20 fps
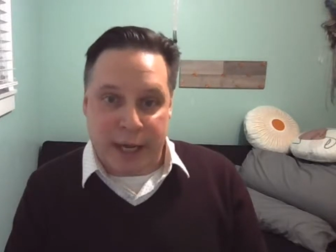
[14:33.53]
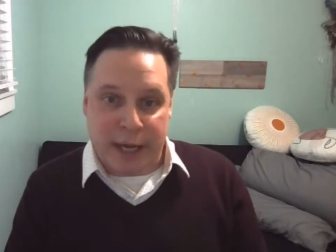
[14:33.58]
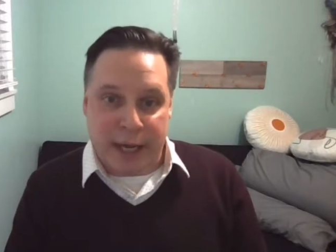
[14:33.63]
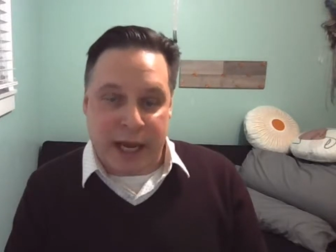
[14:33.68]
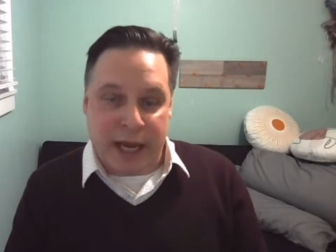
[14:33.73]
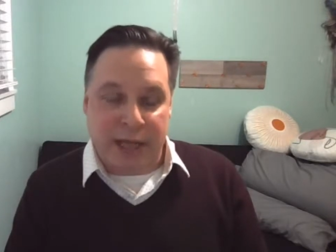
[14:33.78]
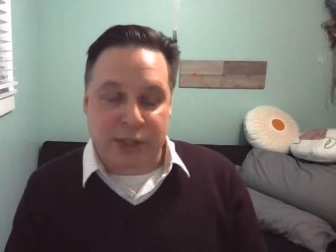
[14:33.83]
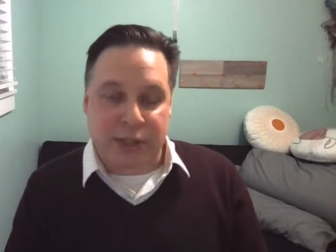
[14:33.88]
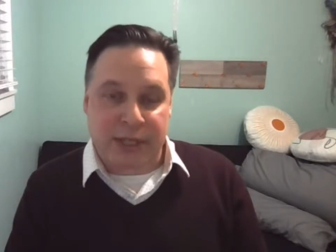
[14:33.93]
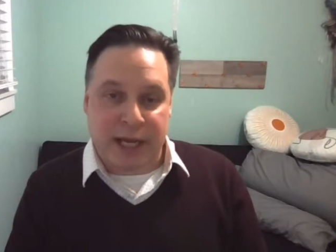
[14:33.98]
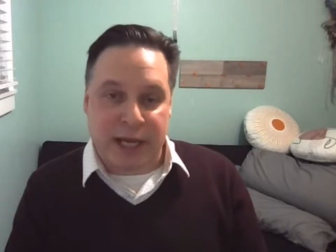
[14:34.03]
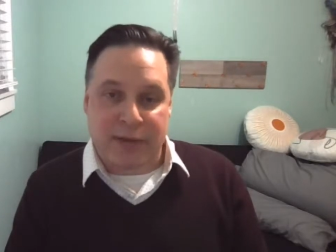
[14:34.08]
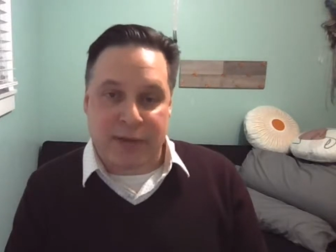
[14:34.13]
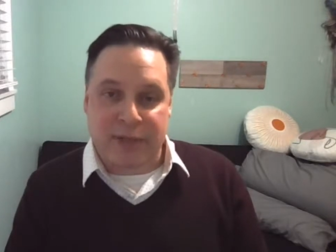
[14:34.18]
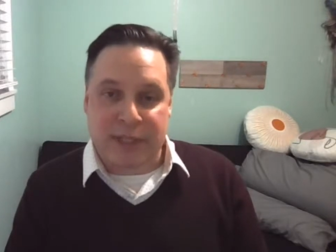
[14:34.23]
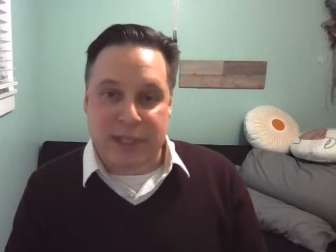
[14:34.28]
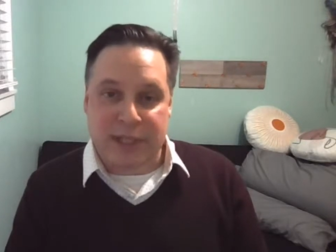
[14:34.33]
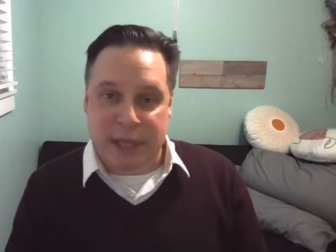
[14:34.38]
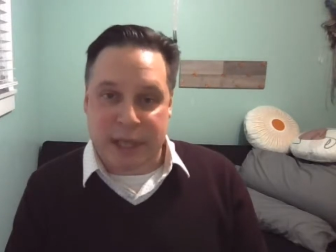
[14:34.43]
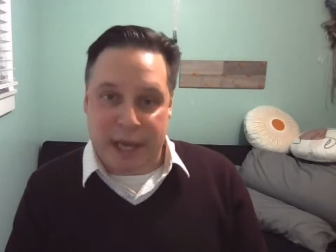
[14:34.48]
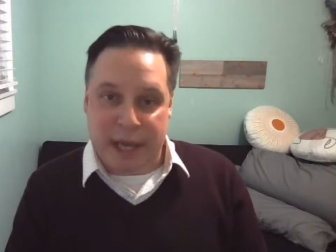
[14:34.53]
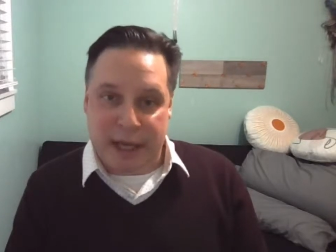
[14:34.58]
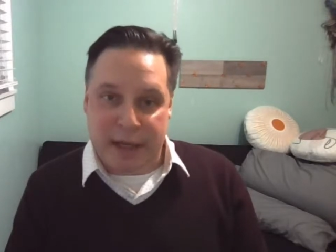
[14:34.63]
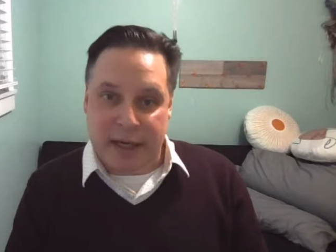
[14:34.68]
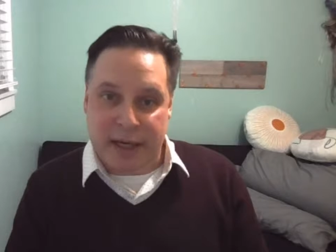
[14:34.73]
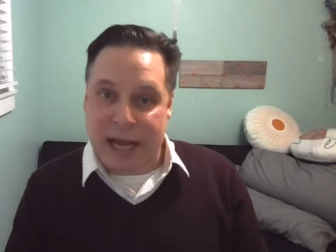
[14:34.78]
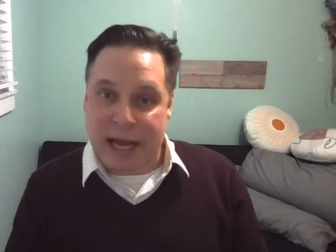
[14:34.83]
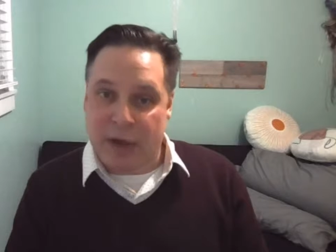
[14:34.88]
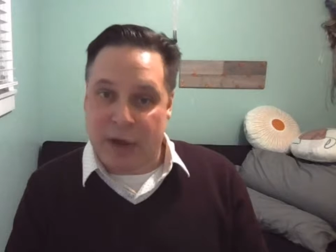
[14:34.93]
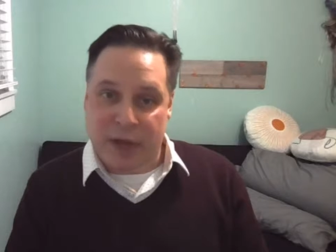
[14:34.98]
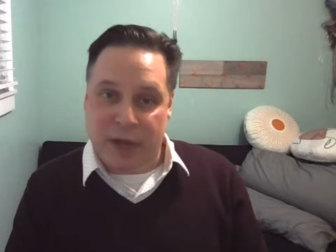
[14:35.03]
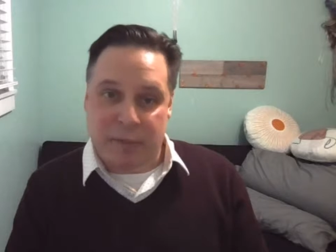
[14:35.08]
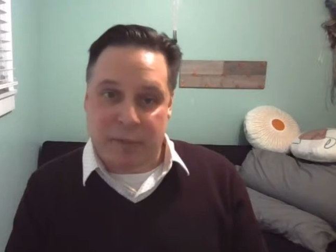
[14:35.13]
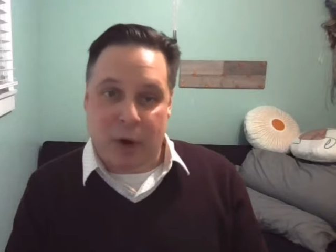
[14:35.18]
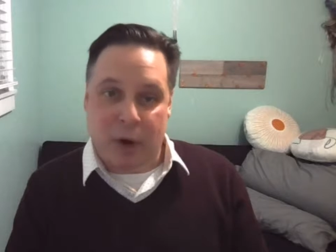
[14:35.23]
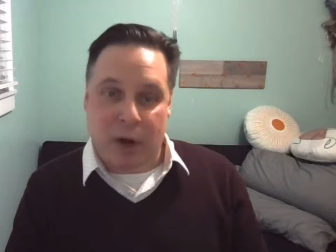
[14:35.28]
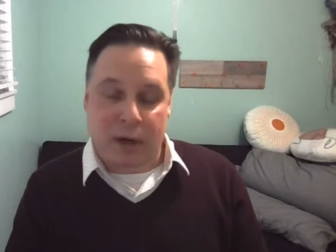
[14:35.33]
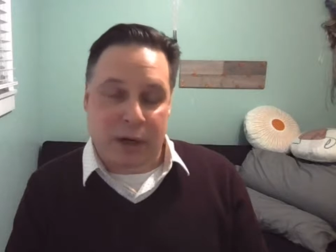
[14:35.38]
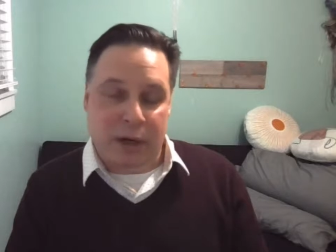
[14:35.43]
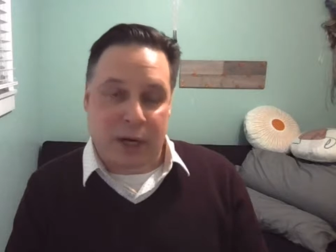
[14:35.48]
and actually have a say in how that
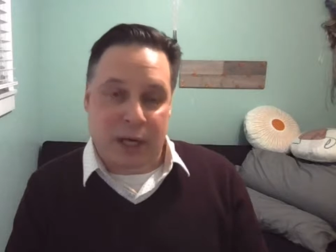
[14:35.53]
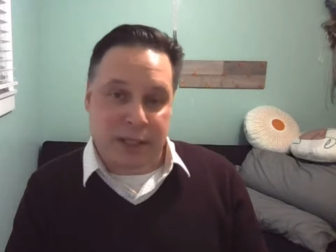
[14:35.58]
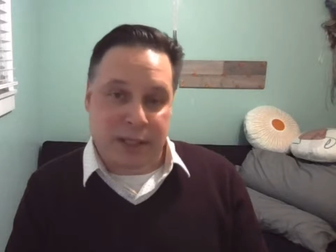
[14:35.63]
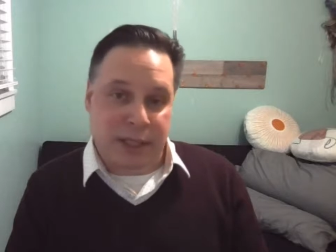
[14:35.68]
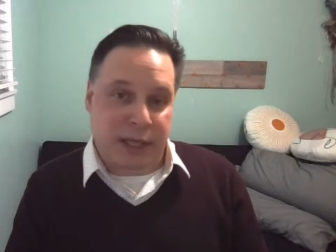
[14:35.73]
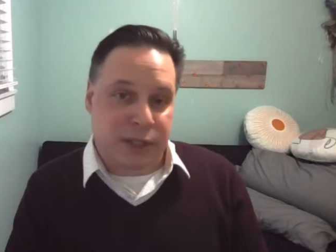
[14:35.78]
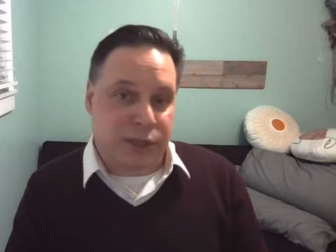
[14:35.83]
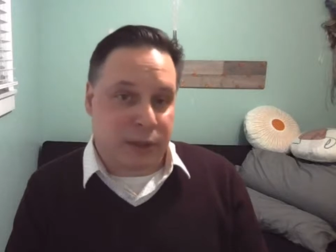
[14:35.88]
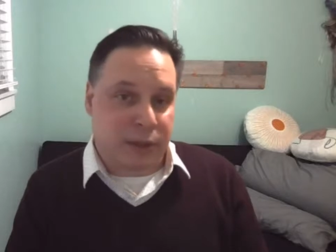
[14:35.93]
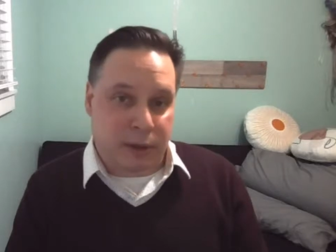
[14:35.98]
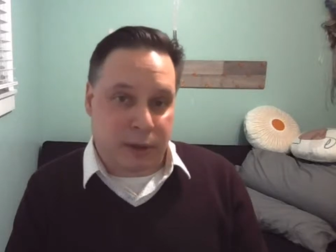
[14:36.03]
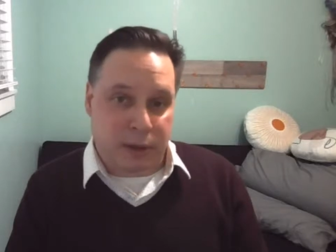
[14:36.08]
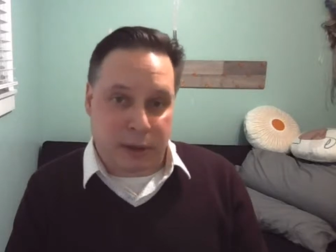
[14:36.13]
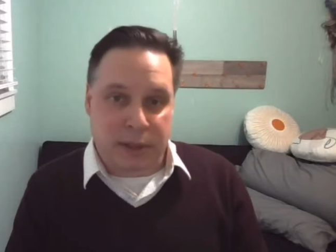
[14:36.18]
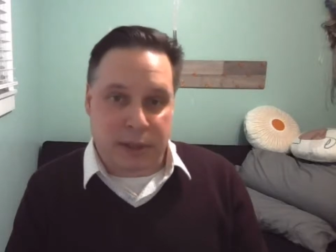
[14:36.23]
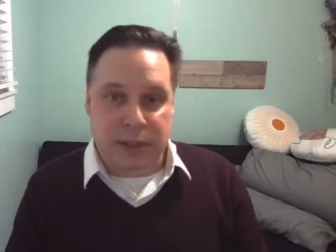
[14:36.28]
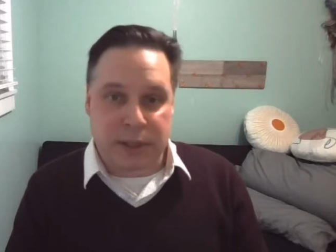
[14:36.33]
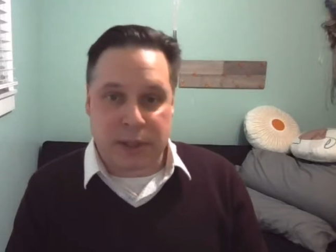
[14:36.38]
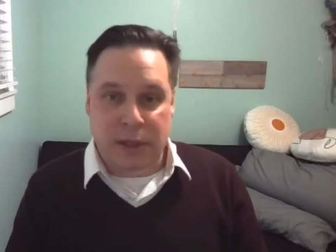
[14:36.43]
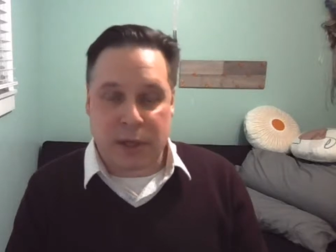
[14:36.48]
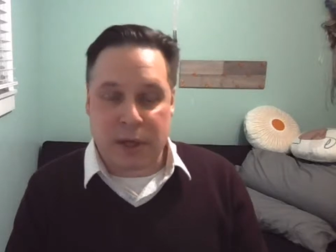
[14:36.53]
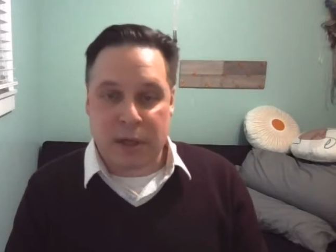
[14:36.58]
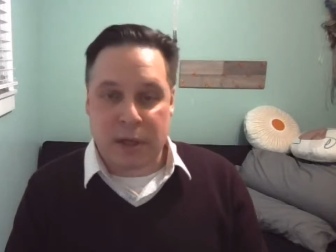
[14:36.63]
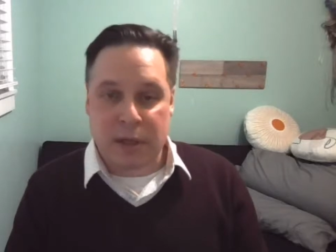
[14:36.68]
modernization looks.